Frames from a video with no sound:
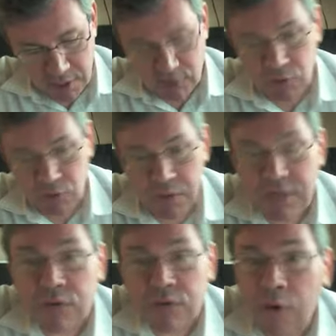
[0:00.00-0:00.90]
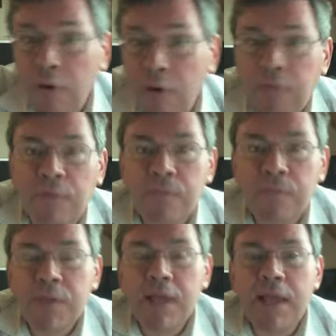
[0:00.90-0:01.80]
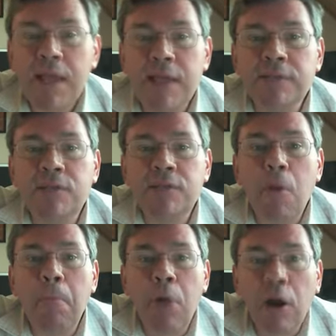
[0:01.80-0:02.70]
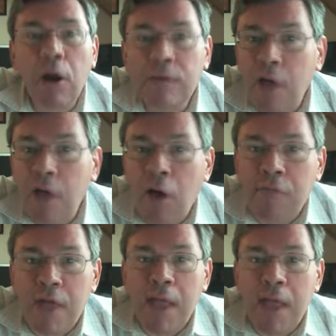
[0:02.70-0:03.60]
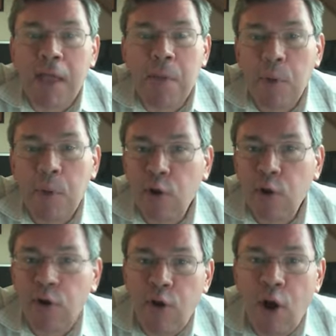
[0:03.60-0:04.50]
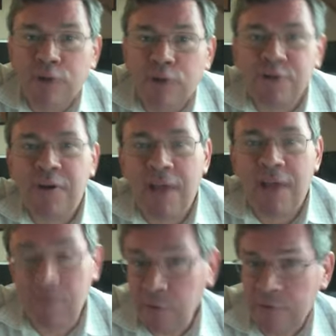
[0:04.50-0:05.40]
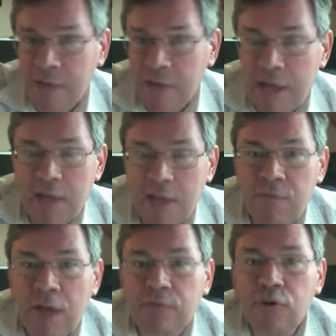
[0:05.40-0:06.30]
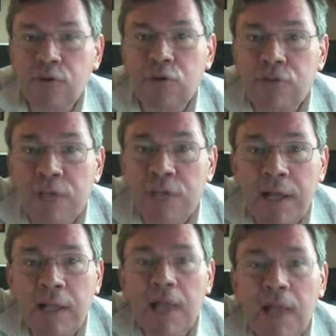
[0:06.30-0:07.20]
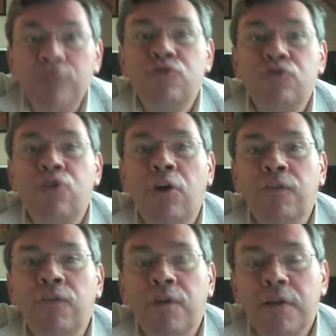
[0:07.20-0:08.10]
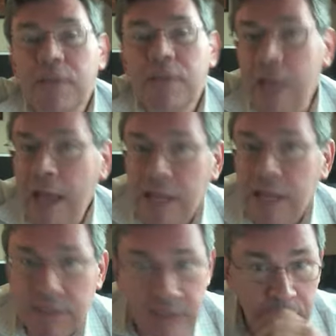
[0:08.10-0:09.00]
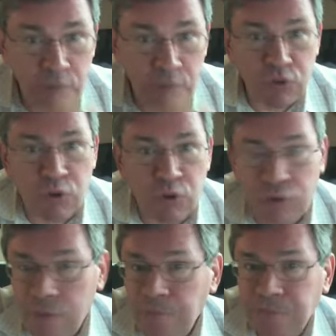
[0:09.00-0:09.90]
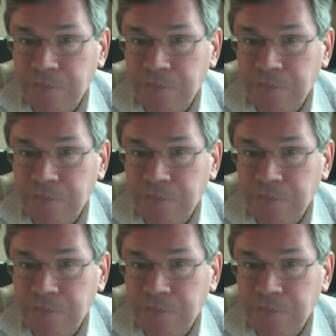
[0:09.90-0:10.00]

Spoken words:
So this course is part of a larger effort. In fact, UCL has joined the edX consortium.